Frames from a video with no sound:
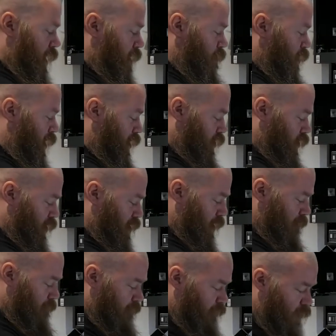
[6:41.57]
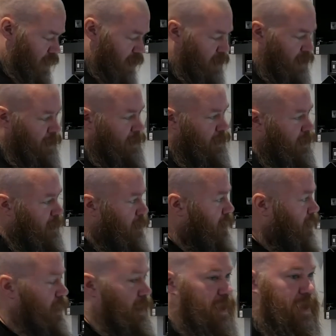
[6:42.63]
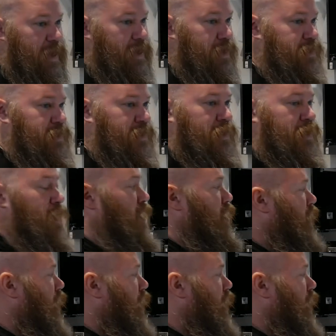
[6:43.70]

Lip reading: and what you're looking for is a